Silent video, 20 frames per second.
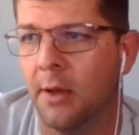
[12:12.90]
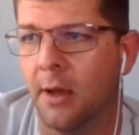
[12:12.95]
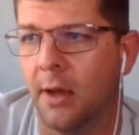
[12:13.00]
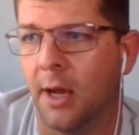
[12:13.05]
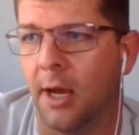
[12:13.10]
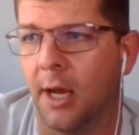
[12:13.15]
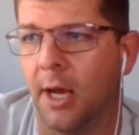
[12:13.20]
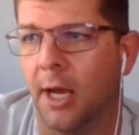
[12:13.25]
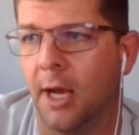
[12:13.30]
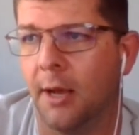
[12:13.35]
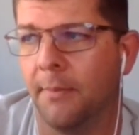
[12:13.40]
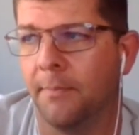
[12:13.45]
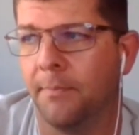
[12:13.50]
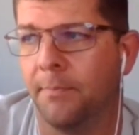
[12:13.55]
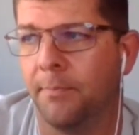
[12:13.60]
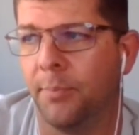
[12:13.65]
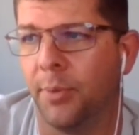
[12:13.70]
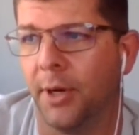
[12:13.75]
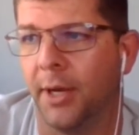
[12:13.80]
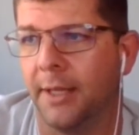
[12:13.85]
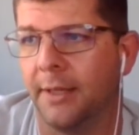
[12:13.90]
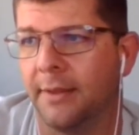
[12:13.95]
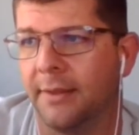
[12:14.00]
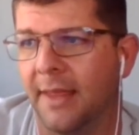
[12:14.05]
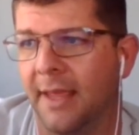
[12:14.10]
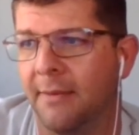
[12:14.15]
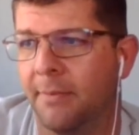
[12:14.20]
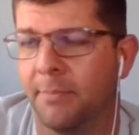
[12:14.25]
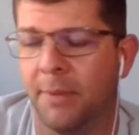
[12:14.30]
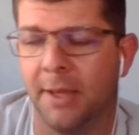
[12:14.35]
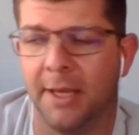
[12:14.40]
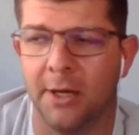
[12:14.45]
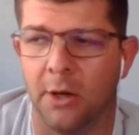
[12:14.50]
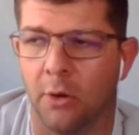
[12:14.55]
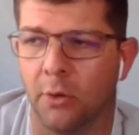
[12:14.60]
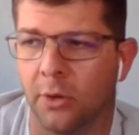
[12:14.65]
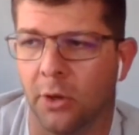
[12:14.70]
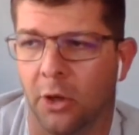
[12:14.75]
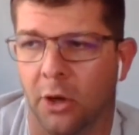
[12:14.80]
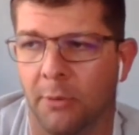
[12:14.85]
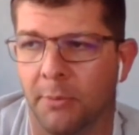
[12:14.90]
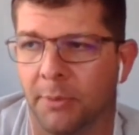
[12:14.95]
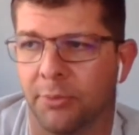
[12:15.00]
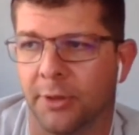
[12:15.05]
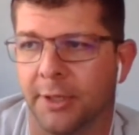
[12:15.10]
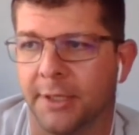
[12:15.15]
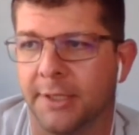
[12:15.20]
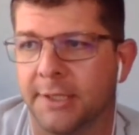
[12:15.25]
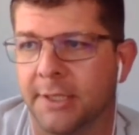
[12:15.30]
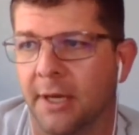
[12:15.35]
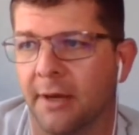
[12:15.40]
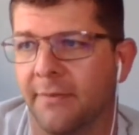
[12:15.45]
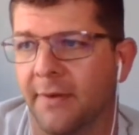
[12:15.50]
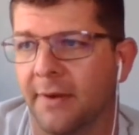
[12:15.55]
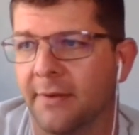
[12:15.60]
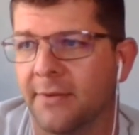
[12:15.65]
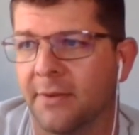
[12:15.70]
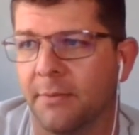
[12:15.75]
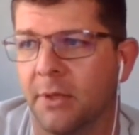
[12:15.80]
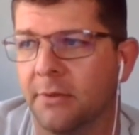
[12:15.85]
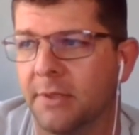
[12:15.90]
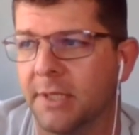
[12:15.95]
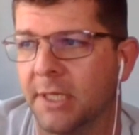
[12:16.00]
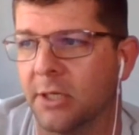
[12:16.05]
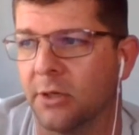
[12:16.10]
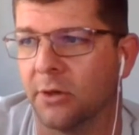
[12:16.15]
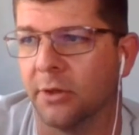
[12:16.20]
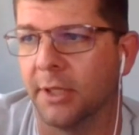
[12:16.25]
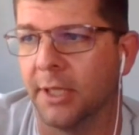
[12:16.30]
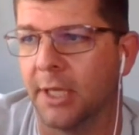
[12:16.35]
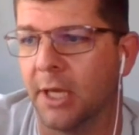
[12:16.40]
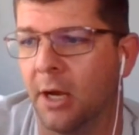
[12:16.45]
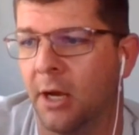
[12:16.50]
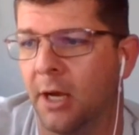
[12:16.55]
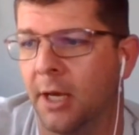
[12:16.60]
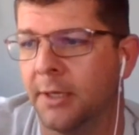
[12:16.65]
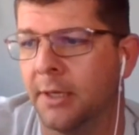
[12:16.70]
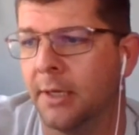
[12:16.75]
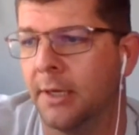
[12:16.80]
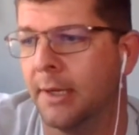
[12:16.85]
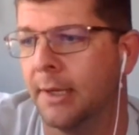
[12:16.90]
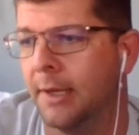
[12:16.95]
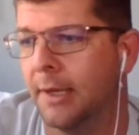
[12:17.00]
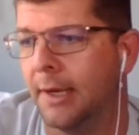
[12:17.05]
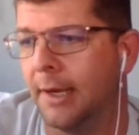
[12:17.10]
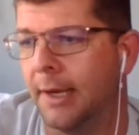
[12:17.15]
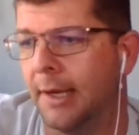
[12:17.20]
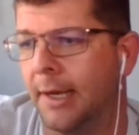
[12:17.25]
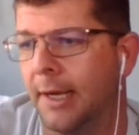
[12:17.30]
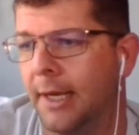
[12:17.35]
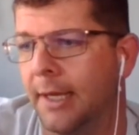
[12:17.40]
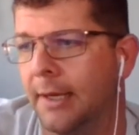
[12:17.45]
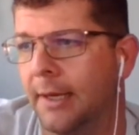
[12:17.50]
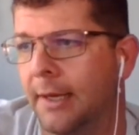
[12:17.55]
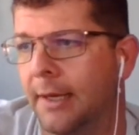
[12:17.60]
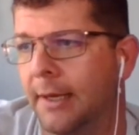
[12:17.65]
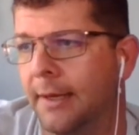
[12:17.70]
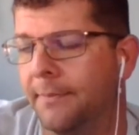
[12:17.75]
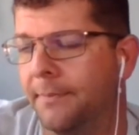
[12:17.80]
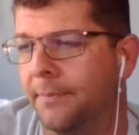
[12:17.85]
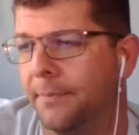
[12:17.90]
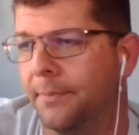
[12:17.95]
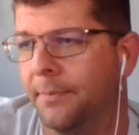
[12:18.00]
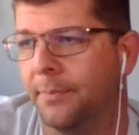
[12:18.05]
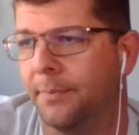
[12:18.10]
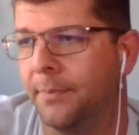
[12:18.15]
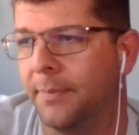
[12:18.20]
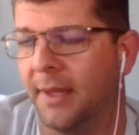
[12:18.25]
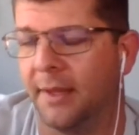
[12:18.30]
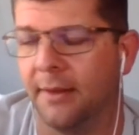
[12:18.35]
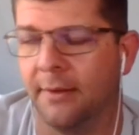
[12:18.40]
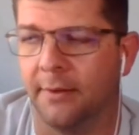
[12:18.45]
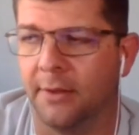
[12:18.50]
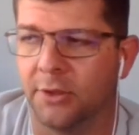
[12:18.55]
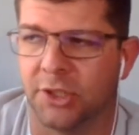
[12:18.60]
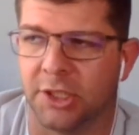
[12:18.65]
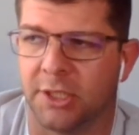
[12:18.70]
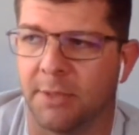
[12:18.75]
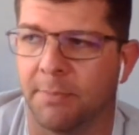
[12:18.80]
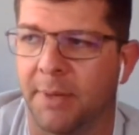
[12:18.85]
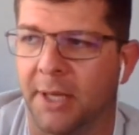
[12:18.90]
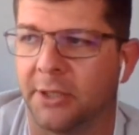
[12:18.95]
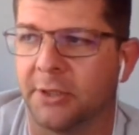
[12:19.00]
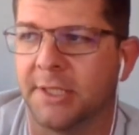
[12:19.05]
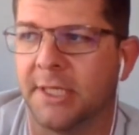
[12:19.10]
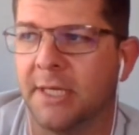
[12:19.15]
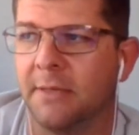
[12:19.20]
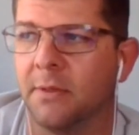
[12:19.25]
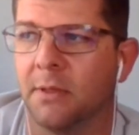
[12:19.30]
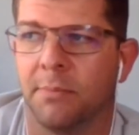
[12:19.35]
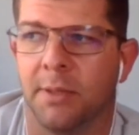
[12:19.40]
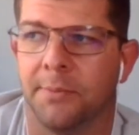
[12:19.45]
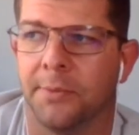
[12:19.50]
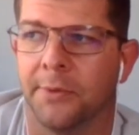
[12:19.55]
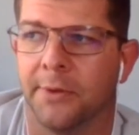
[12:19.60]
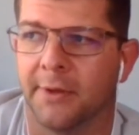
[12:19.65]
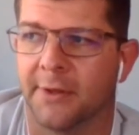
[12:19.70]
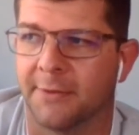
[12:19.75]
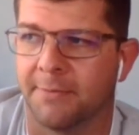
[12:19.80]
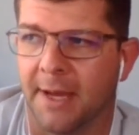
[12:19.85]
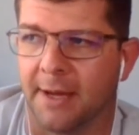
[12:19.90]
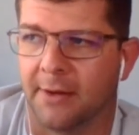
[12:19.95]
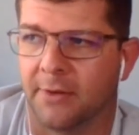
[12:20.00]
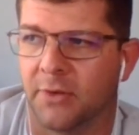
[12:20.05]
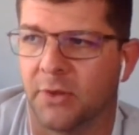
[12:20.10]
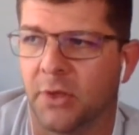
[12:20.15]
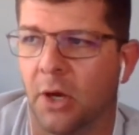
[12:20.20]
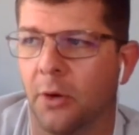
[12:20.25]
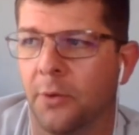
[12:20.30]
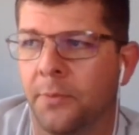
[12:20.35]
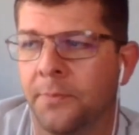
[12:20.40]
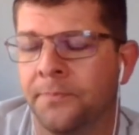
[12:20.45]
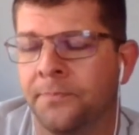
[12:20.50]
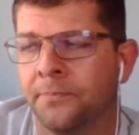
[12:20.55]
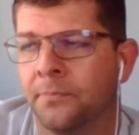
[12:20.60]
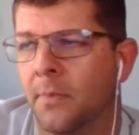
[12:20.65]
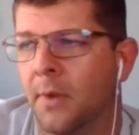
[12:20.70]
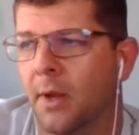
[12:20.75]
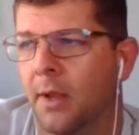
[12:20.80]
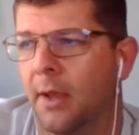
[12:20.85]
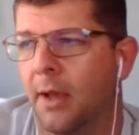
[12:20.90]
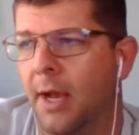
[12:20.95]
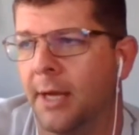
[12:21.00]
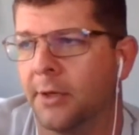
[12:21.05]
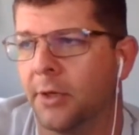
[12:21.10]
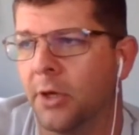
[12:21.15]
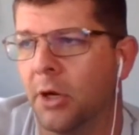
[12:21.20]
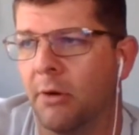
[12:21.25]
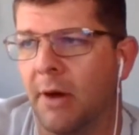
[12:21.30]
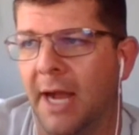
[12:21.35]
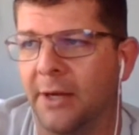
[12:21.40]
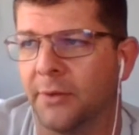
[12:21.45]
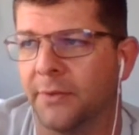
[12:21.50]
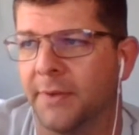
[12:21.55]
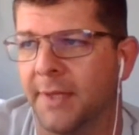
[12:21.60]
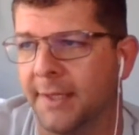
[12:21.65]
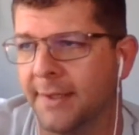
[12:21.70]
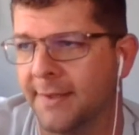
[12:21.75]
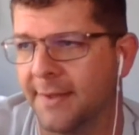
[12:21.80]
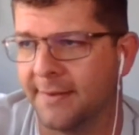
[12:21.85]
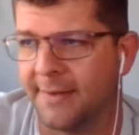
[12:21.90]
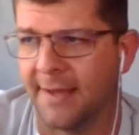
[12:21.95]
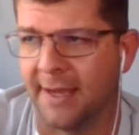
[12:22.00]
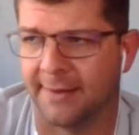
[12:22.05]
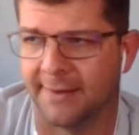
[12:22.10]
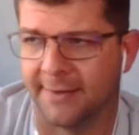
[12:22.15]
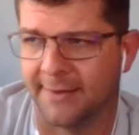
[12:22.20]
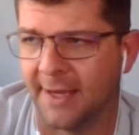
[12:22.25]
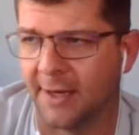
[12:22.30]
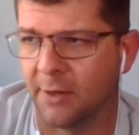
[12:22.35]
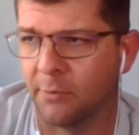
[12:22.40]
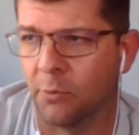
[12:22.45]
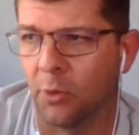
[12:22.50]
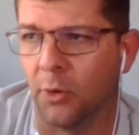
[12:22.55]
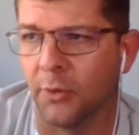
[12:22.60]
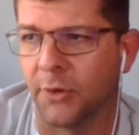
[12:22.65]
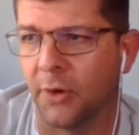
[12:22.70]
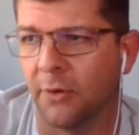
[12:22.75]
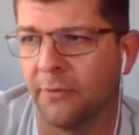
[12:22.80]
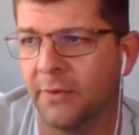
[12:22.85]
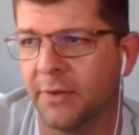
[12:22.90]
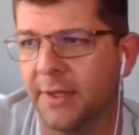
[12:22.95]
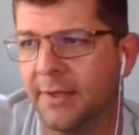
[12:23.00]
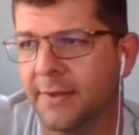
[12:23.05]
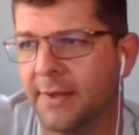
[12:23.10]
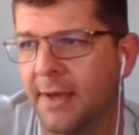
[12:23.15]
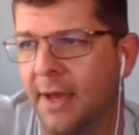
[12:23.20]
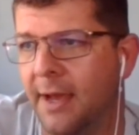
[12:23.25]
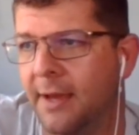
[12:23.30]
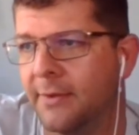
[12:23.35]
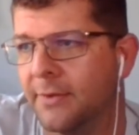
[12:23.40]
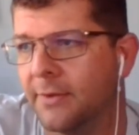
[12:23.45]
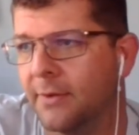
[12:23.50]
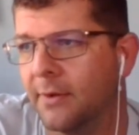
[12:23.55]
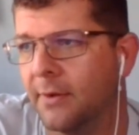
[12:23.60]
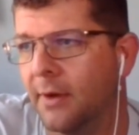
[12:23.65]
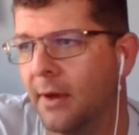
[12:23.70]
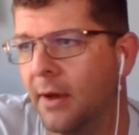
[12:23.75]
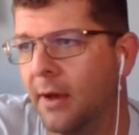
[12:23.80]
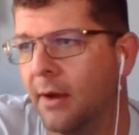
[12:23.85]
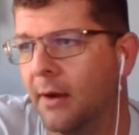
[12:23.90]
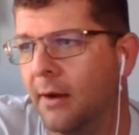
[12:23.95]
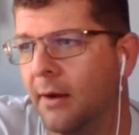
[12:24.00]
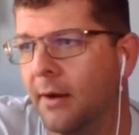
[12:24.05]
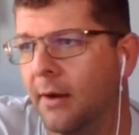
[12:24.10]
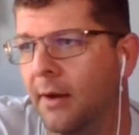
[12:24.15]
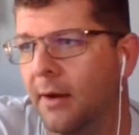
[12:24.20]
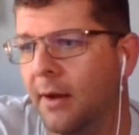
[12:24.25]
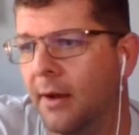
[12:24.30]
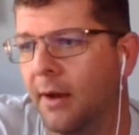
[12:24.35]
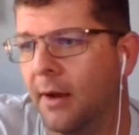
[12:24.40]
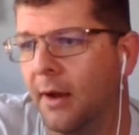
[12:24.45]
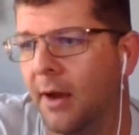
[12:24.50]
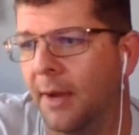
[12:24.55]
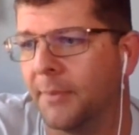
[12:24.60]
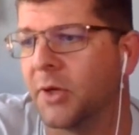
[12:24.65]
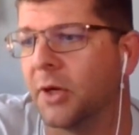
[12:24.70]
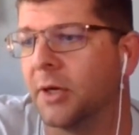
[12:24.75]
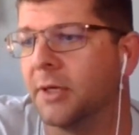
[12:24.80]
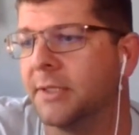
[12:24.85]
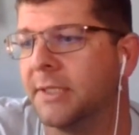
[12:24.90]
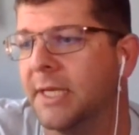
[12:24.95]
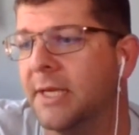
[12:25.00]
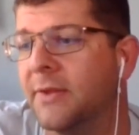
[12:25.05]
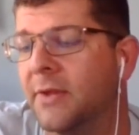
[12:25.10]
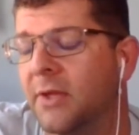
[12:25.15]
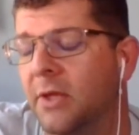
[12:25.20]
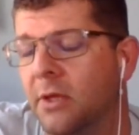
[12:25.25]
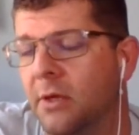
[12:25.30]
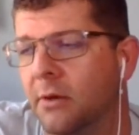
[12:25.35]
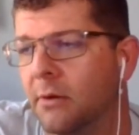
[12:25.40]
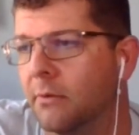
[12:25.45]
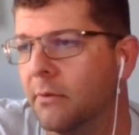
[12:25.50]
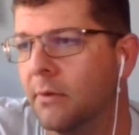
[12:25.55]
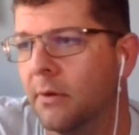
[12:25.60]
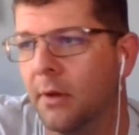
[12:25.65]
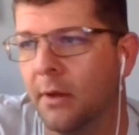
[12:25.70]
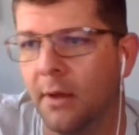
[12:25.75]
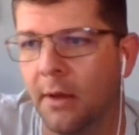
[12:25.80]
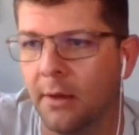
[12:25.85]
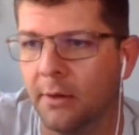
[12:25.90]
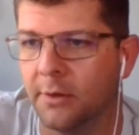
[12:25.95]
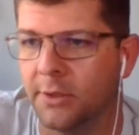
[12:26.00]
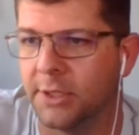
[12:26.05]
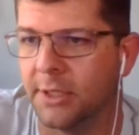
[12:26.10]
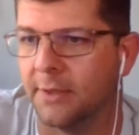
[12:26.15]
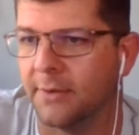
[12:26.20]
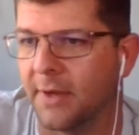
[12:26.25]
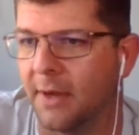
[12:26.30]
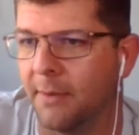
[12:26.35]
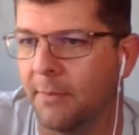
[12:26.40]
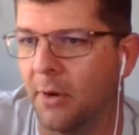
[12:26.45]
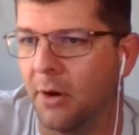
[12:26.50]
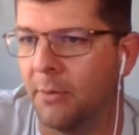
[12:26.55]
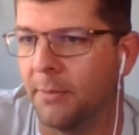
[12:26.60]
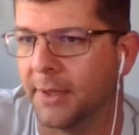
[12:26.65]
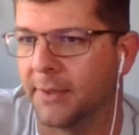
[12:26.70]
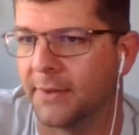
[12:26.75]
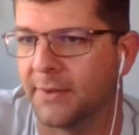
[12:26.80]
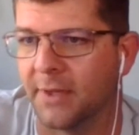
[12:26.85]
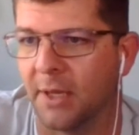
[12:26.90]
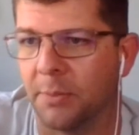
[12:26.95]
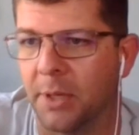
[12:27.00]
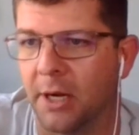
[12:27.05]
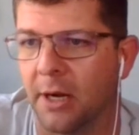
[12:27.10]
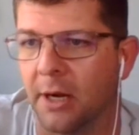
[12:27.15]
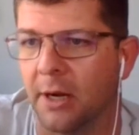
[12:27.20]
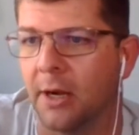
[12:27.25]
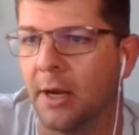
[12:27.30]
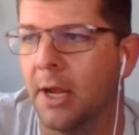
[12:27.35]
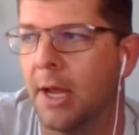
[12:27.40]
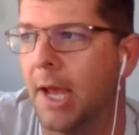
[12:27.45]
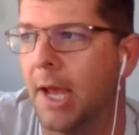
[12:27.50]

But they played Oklahoma pretty tough. SMU did early on. They're just a better team than people expect. So I don't know. I don't think Texas Tech rolls over these guys. I'm sorry, TCU. Geez, I'm all mixed up here.